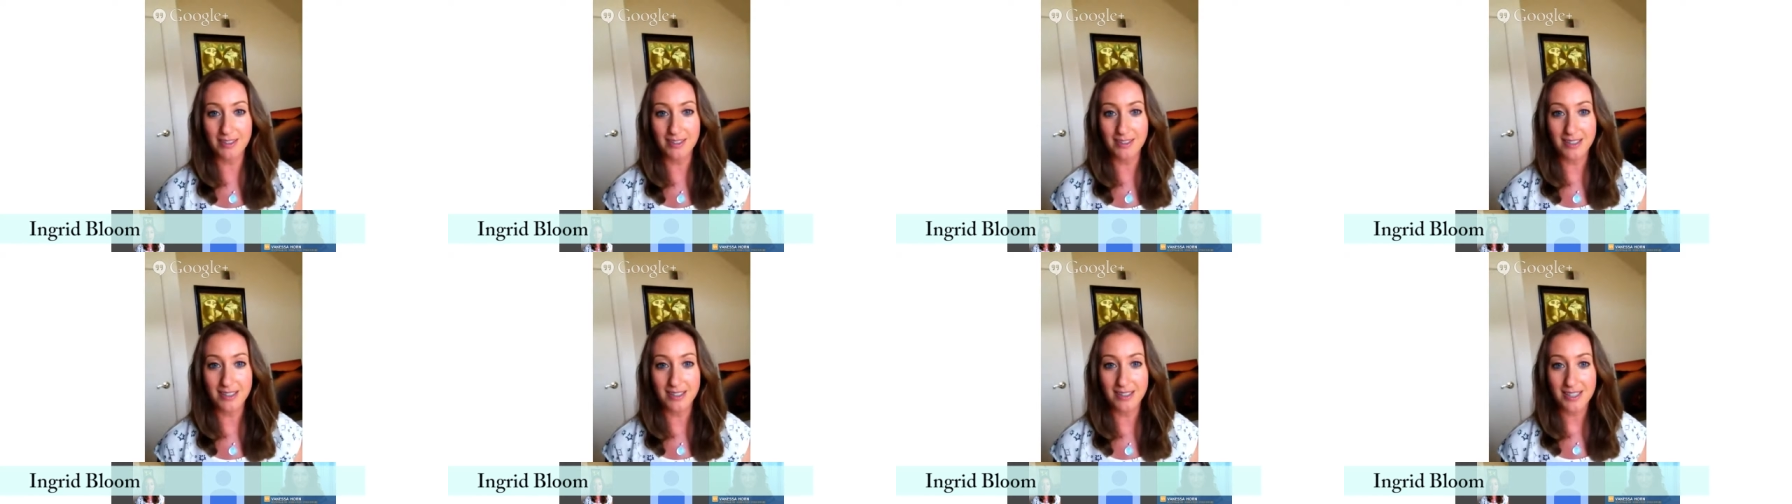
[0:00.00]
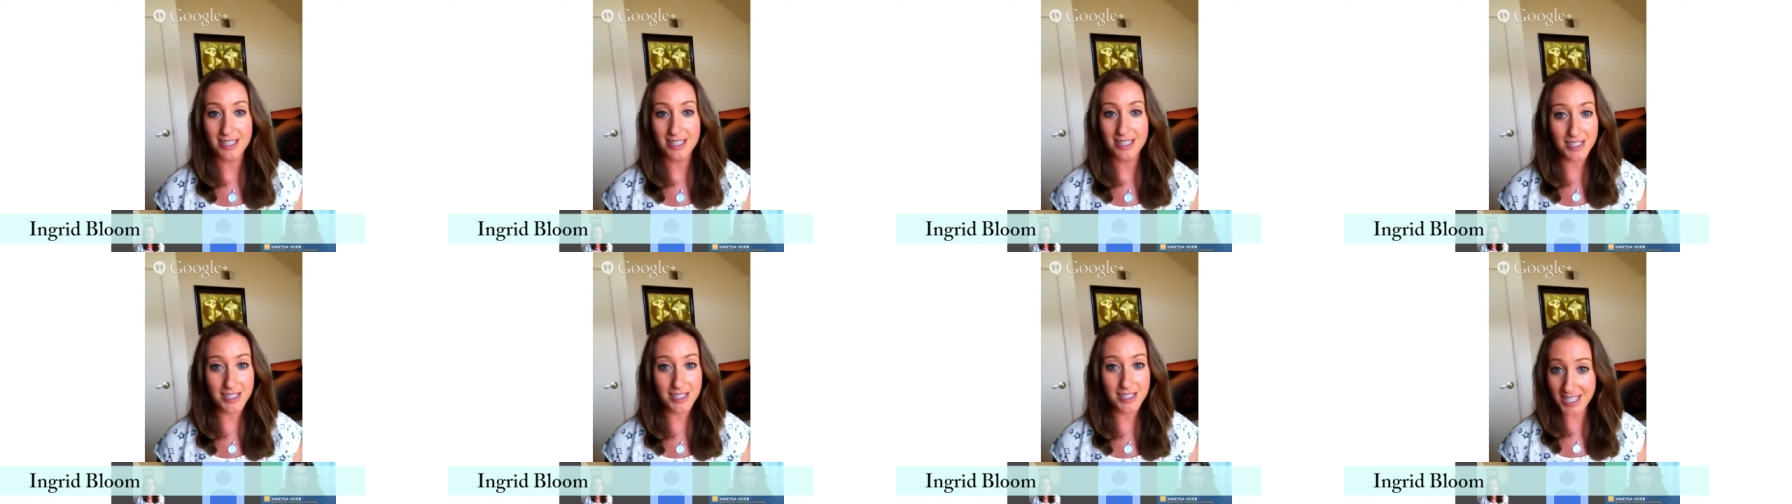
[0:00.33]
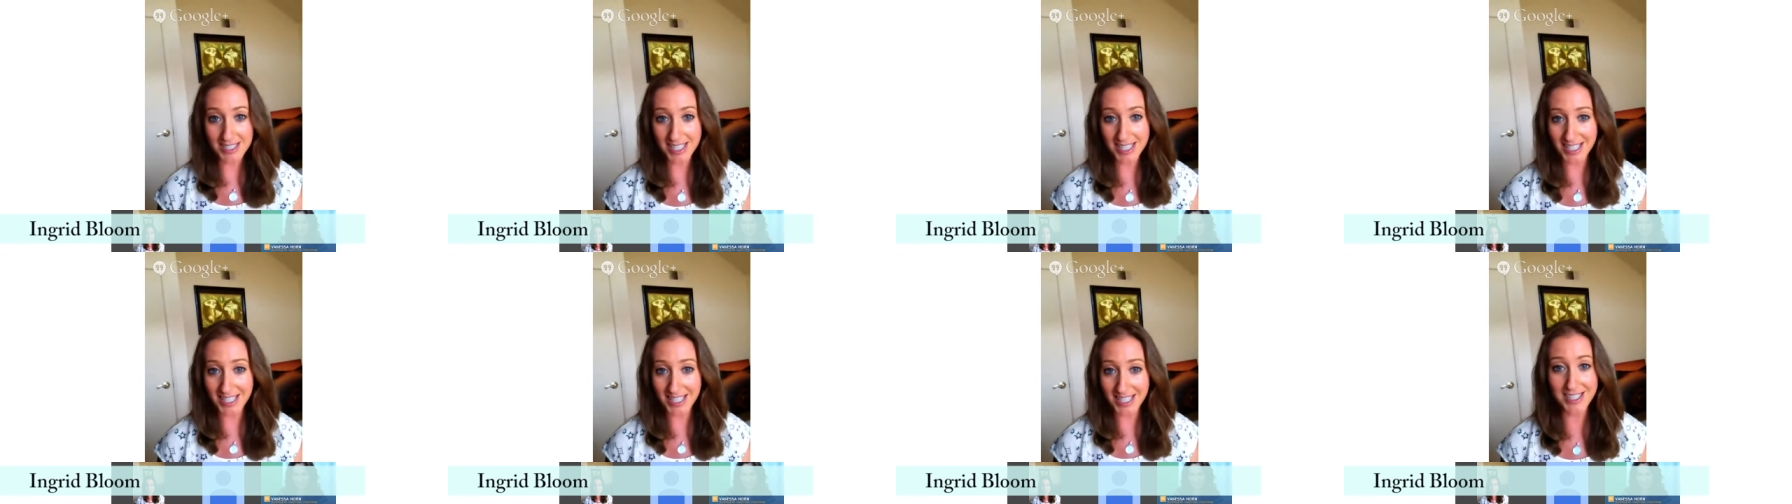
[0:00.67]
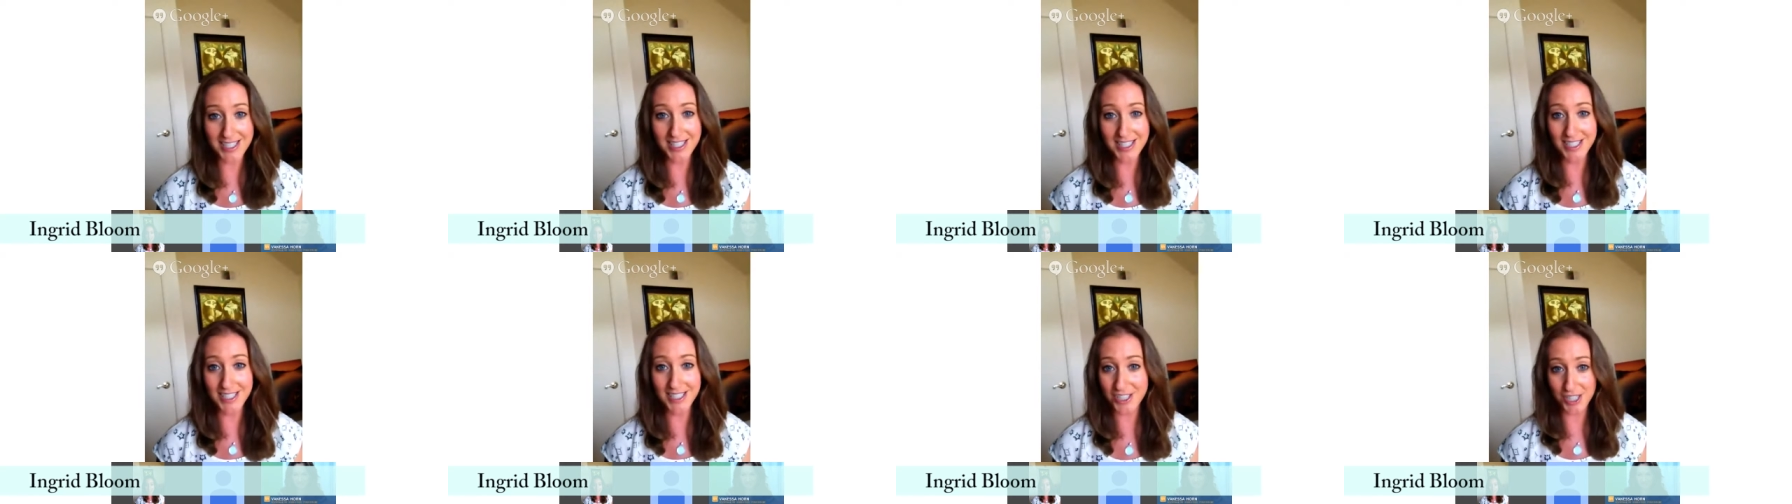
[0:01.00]
success isn't
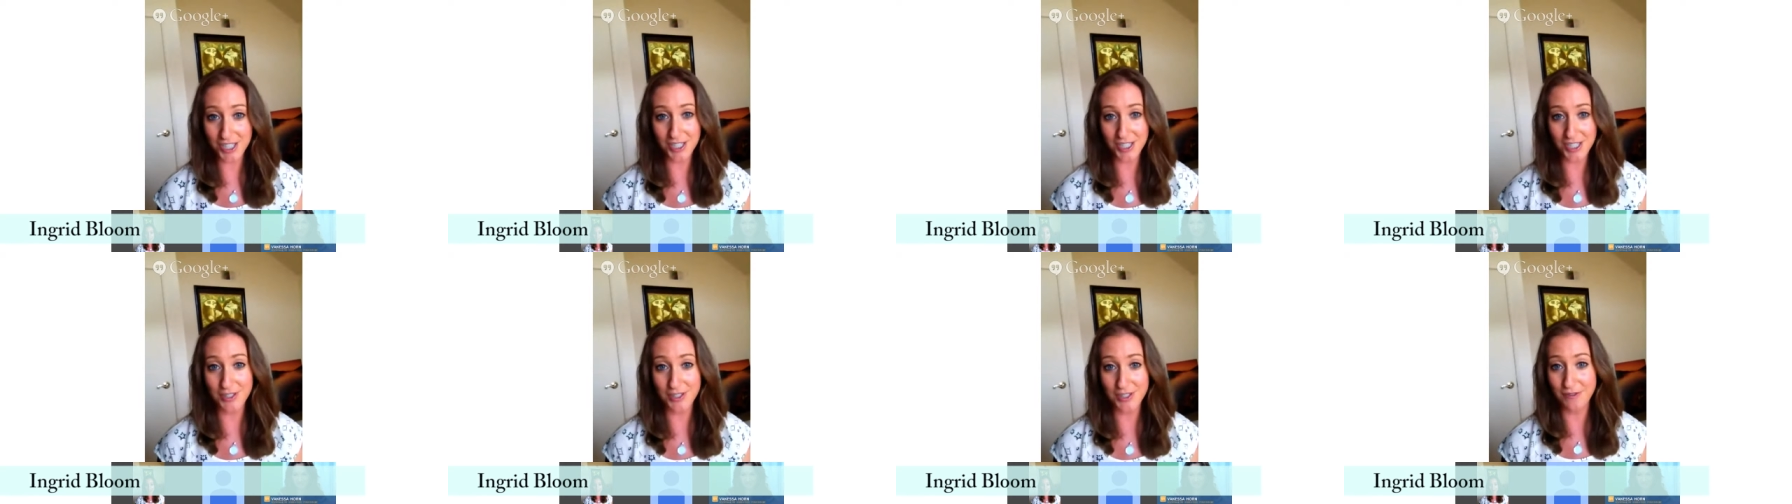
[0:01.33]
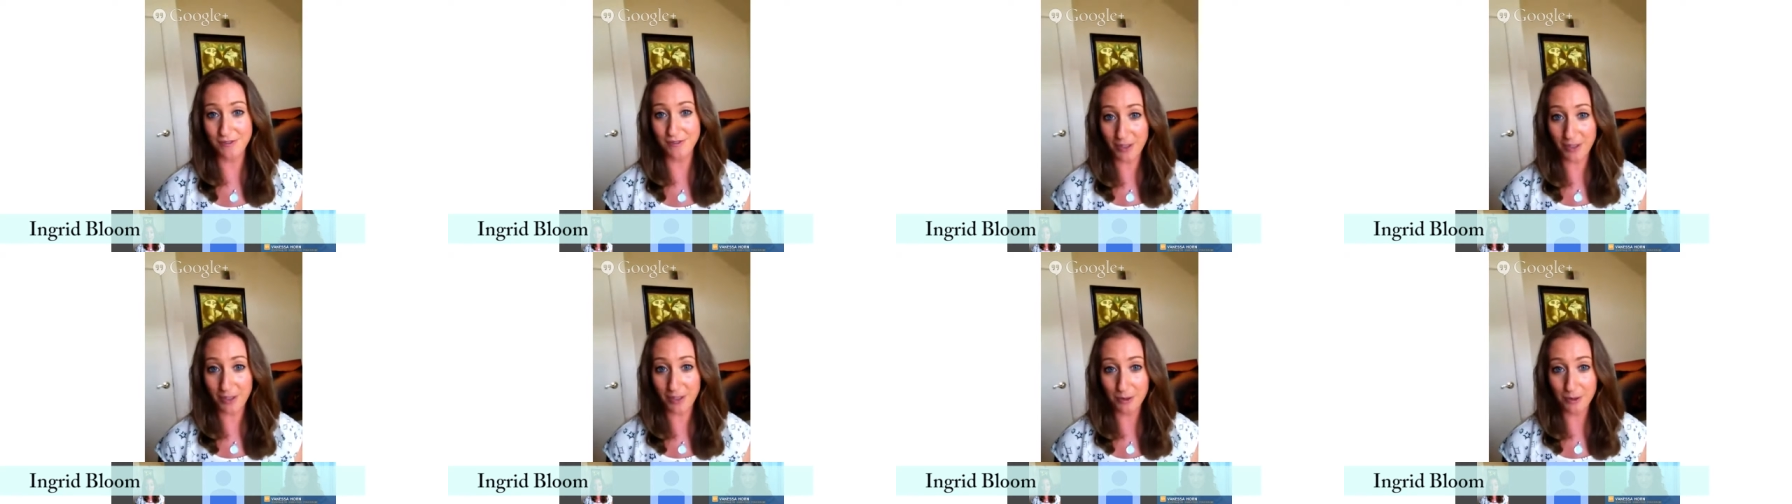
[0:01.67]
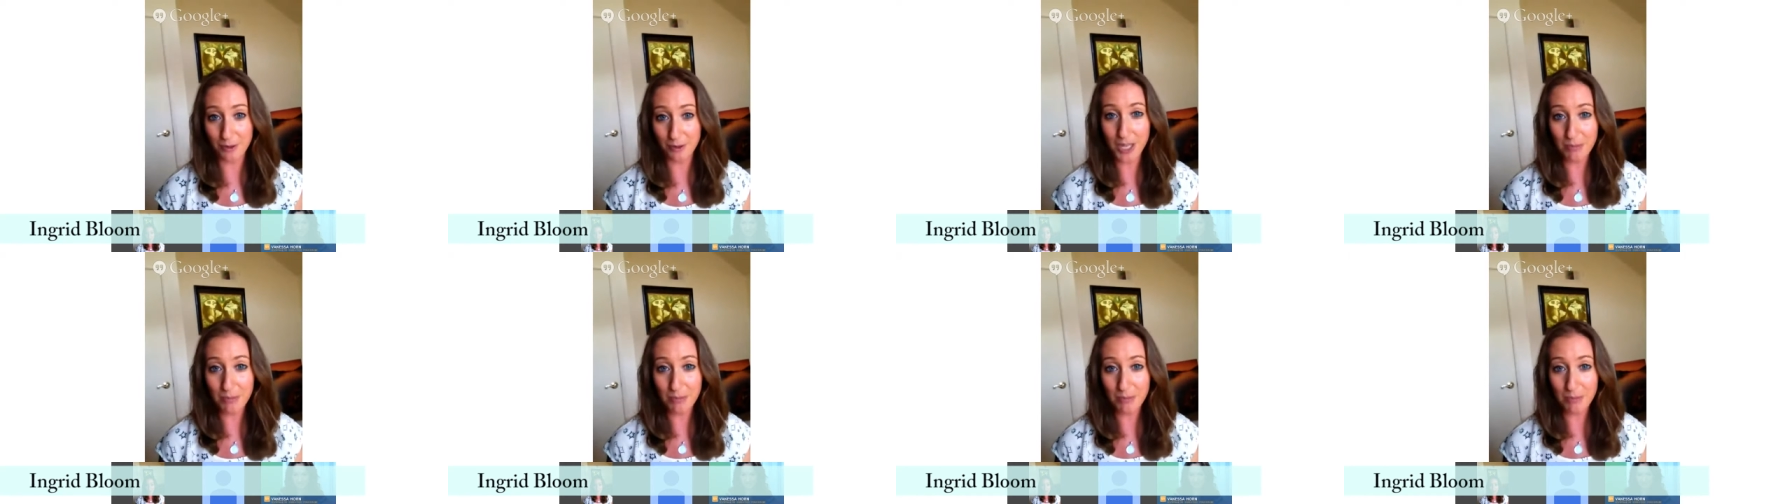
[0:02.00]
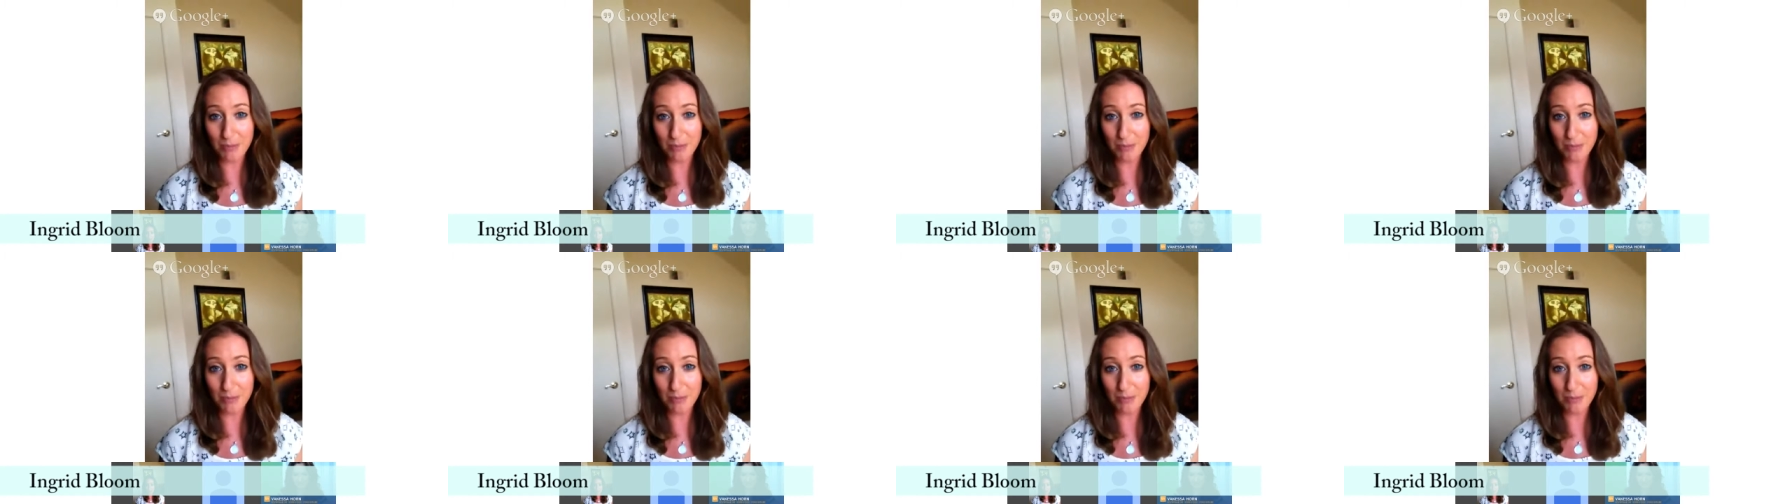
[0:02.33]
just for other people.